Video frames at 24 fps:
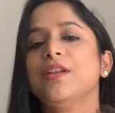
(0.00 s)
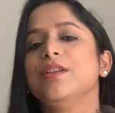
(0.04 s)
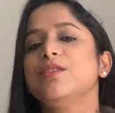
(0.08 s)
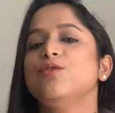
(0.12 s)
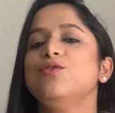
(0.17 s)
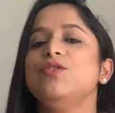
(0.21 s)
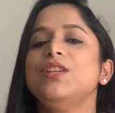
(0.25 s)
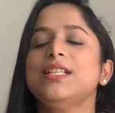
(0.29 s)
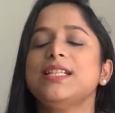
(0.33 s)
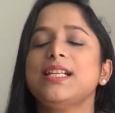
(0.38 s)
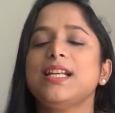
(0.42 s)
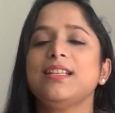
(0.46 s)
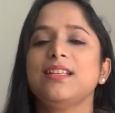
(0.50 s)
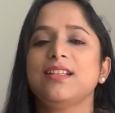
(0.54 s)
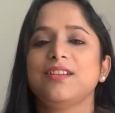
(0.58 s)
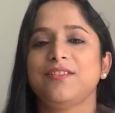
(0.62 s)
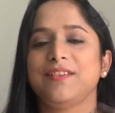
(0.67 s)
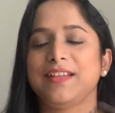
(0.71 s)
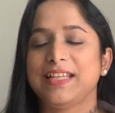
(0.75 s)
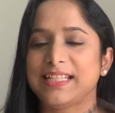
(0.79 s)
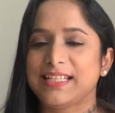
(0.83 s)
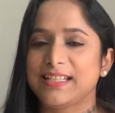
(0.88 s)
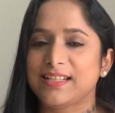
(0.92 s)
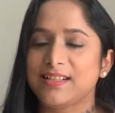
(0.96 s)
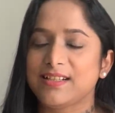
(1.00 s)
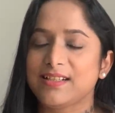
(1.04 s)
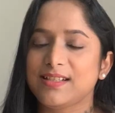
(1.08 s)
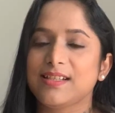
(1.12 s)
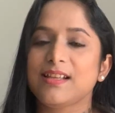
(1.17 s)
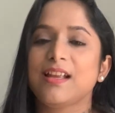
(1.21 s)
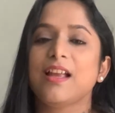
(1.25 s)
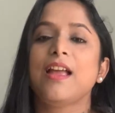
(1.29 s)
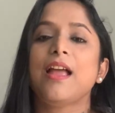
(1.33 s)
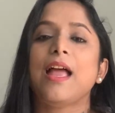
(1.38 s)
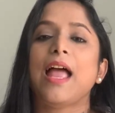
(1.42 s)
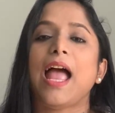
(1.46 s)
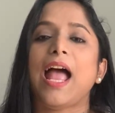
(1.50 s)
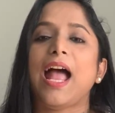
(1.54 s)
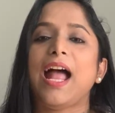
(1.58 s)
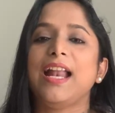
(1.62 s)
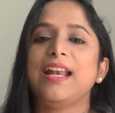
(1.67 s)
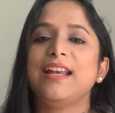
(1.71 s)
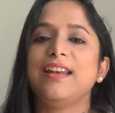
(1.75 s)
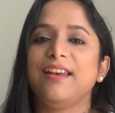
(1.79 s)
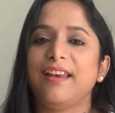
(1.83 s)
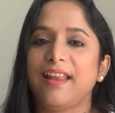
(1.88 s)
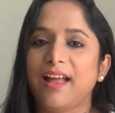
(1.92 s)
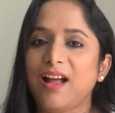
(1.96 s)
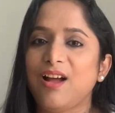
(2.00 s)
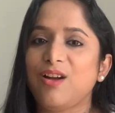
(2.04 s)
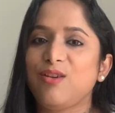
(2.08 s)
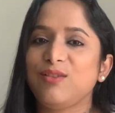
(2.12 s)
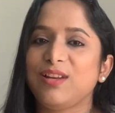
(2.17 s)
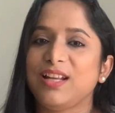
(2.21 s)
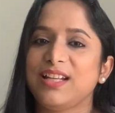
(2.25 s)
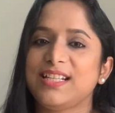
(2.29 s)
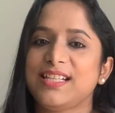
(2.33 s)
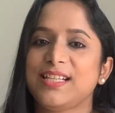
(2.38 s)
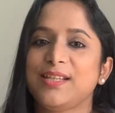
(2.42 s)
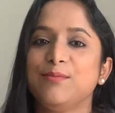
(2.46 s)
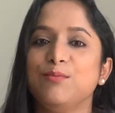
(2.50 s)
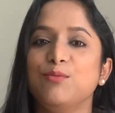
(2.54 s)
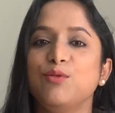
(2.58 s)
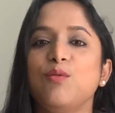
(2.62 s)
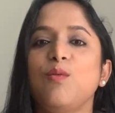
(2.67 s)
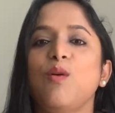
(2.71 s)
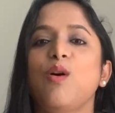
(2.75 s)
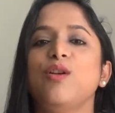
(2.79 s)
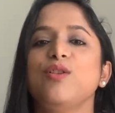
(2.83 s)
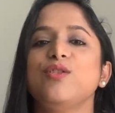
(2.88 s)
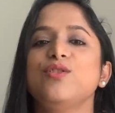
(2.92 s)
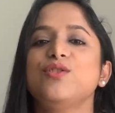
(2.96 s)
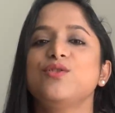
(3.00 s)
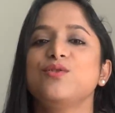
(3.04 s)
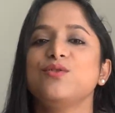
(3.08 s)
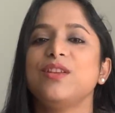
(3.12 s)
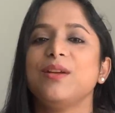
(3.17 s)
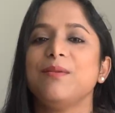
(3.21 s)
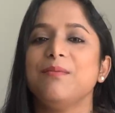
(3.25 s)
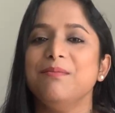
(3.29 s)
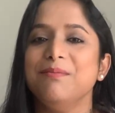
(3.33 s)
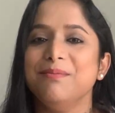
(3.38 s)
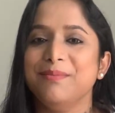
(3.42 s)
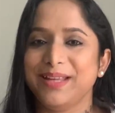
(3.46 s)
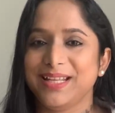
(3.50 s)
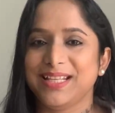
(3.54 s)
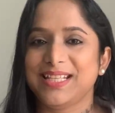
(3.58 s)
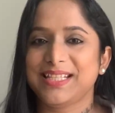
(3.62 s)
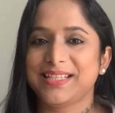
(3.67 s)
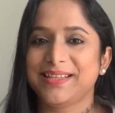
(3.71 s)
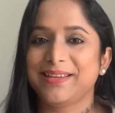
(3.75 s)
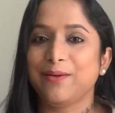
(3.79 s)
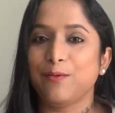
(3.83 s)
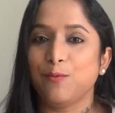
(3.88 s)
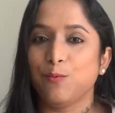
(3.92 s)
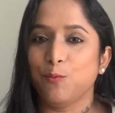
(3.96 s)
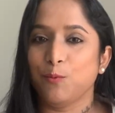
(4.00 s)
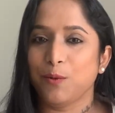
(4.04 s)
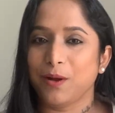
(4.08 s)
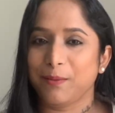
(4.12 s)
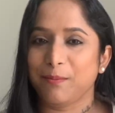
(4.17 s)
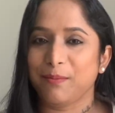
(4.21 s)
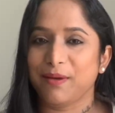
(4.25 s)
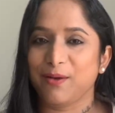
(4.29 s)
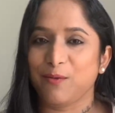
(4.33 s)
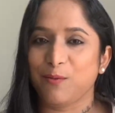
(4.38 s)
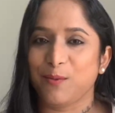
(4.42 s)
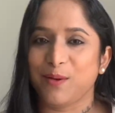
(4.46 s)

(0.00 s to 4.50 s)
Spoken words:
So these are the reasons, and now let's move on to the myths one by